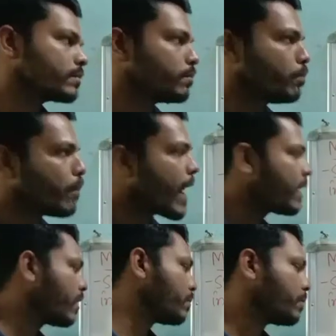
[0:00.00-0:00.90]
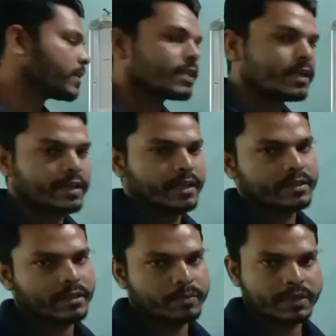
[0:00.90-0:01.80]
matter present in a
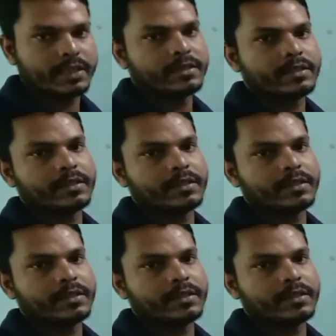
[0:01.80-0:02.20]
substance